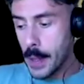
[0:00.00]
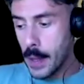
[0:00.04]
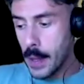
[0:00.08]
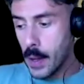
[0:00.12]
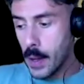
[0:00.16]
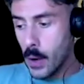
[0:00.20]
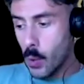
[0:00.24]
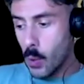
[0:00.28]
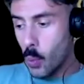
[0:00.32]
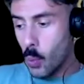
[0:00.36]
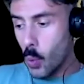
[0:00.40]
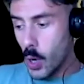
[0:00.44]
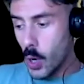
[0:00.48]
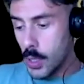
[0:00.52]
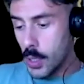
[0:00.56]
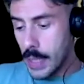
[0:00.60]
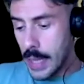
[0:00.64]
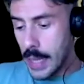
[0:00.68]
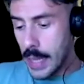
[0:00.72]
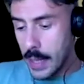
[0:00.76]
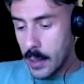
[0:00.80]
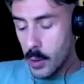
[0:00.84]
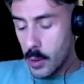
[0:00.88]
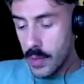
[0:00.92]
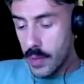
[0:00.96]
what kind
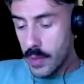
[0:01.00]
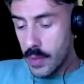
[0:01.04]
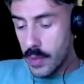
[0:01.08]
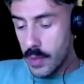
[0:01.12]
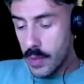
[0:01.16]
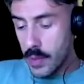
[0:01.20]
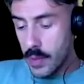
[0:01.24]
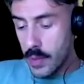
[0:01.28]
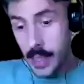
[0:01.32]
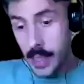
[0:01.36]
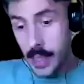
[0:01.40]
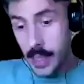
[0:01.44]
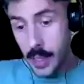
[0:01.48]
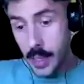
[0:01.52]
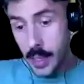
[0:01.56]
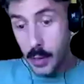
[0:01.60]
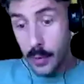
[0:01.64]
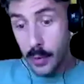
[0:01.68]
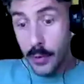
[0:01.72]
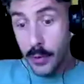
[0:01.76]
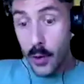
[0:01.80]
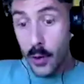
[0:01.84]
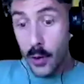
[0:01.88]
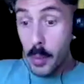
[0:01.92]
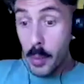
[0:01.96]
of elements are needed
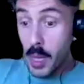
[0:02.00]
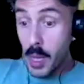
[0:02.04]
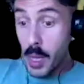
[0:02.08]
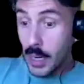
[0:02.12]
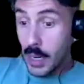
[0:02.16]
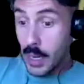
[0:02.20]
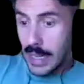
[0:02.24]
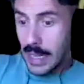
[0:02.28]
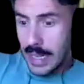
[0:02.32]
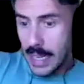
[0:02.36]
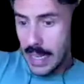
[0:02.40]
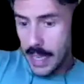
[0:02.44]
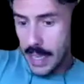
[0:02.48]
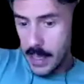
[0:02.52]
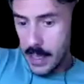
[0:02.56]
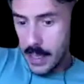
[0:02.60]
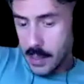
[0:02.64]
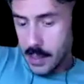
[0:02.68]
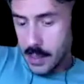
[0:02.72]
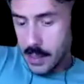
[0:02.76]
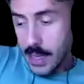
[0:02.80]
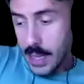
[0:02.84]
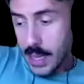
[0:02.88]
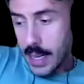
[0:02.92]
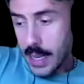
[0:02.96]
from a client
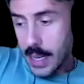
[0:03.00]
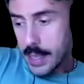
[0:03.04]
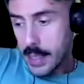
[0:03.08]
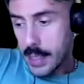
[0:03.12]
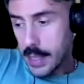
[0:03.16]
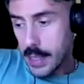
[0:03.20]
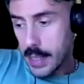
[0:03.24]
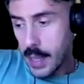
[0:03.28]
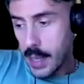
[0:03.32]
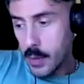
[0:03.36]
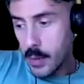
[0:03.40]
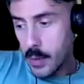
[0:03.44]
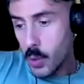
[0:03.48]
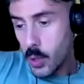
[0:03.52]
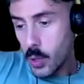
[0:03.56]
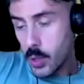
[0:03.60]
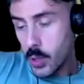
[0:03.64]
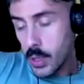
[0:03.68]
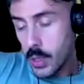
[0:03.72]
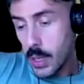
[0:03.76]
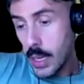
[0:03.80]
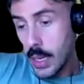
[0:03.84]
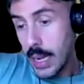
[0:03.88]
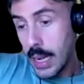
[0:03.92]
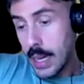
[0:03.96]
side and what
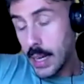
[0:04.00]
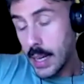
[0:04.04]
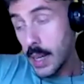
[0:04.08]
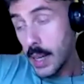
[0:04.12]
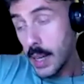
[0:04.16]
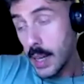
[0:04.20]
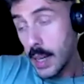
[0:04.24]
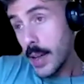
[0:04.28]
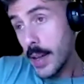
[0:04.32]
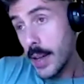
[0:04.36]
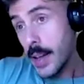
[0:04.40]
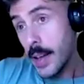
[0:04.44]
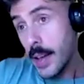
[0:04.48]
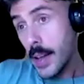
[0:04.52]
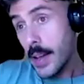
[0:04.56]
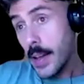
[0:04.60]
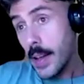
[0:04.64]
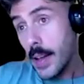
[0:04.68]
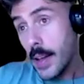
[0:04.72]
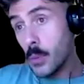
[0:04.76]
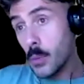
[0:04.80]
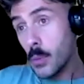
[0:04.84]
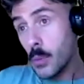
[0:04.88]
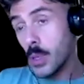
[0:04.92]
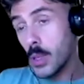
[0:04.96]

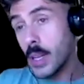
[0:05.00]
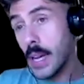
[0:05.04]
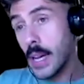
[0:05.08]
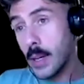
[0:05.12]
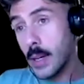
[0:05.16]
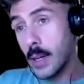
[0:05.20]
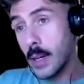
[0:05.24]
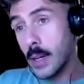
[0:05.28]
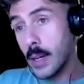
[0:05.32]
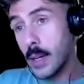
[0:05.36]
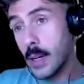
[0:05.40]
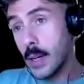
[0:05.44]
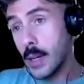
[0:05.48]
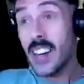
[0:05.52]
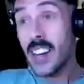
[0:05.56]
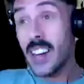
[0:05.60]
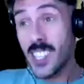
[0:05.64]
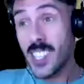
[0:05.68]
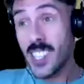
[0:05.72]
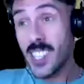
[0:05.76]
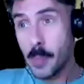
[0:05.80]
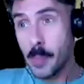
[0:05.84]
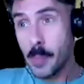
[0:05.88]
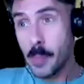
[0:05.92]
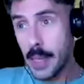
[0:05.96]
kind of elements are
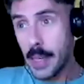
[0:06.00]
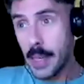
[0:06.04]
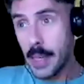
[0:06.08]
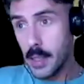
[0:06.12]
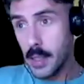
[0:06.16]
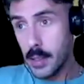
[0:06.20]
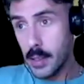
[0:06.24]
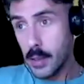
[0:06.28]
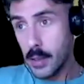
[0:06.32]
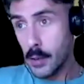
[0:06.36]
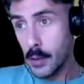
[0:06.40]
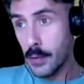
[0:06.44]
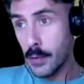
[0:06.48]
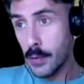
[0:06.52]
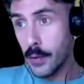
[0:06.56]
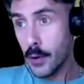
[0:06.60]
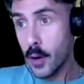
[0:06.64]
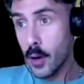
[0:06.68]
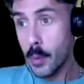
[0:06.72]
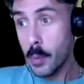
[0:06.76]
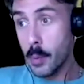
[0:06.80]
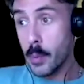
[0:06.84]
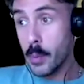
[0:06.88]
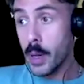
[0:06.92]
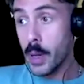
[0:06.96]
expected
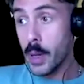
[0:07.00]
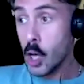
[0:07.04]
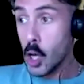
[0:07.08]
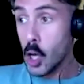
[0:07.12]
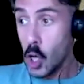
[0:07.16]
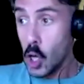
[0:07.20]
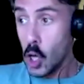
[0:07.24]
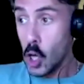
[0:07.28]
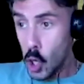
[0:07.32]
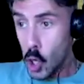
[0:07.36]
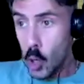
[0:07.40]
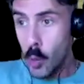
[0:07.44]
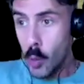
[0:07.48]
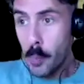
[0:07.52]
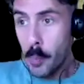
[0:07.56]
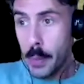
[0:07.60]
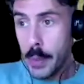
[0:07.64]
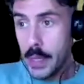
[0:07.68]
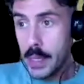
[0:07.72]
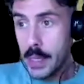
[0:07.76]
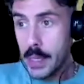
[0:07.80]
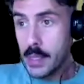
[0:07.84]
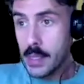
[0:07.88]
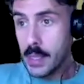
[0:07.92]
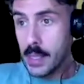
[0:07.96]
from companies
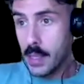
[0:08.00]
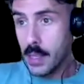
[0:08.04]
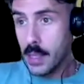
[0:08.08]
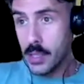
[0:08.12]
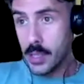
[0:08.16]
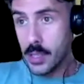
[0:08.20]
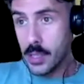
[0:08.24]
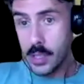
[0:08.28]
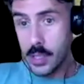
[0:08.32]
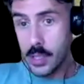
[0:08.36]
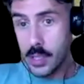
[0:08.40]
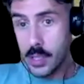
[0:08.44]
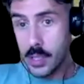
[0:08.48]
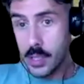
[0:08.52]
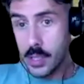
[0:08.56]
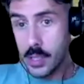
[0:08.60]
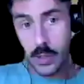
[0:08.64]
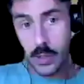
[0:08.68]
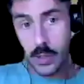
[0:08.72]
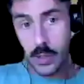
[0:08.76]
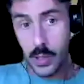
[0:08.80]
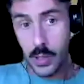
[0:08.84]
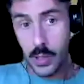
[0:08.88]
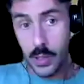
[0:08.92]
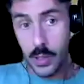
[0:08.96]
such
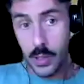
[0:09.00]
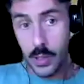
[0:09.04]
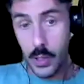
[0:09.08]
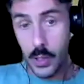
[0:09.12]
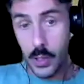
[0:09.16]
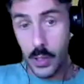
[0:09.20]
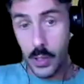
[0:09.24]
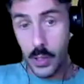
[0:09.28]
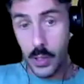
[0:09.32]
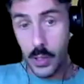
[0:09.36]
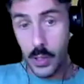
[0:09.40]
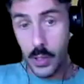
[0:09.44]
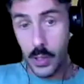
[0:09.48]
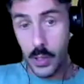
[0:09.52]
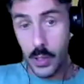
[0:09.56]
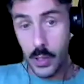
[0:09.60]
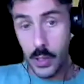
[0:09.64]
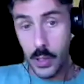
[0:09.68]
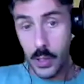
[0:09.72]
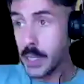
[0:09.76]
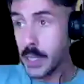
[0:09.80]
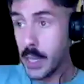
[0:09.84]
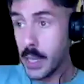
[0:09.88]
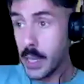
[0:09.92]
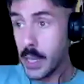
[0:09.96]
as Eurovision,
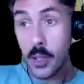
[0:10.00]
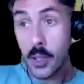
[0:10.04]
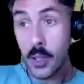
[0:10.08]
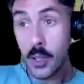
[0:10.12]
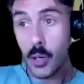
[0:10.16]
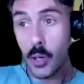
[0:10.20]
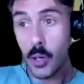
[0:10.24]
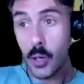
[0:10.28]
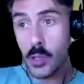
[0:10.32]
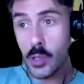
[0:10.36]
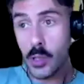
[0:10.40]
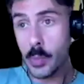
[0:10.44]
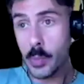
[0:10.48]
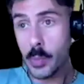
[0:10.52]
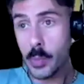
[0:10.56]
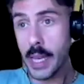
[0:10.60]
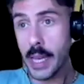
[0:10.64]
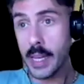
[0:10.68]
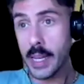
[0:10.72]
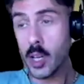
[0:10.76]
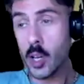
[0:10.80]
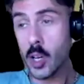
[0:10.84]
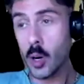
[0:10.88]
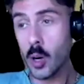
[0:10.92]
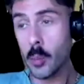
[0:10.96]
but it could also be any
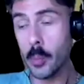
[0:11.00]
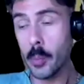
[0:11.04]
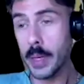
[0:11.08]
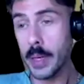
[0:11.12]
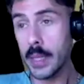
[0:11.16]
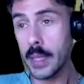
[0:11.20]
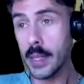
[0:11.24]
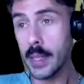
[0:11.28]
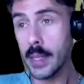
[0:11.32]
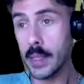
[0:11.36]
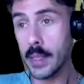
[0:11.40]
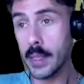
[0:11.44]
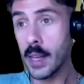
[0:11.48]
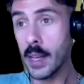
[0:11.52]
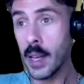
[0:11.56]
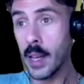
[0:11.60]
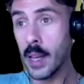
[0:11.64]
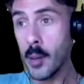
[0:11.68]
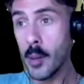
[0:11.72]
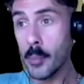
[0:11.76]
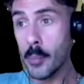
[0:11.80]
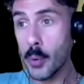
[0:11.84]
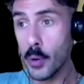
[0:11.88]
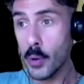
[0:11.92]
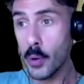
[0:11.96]
company that
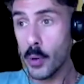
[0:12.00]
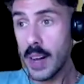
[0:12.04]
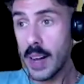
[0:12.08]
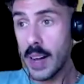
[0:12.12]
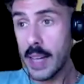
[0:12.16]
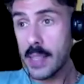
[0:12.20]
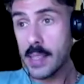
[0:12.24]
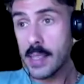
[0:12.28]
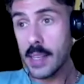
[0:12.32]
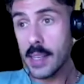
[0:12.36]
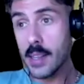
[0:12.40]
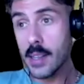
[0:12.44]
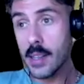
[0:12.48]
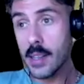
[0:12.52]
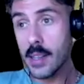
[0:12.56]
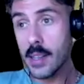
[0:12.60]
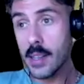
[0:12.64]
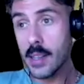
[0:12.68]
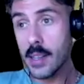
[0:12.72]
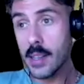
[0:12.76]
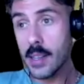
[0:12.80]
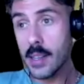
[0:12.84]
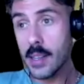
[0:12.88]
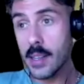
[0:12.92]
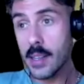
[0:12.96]
provides any sort of
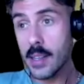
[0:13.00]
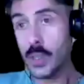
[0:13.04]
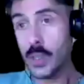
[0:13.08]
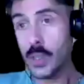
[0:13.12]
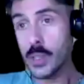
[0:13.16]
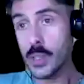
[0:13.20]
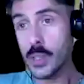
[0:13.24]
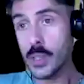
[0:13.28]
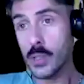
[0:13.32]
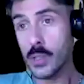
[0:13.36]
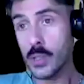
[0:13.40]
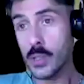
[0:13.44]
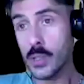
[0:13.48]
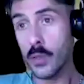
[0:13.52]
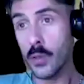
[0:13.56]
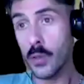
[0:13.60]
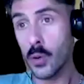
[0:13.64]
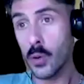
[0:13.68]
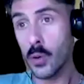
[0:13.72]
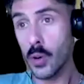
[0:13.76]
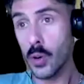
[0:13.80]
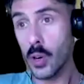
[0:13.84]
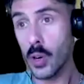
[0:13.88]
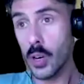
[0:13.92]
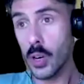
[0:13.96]
services
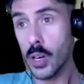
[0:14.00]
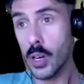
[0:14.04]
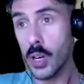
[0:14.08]
for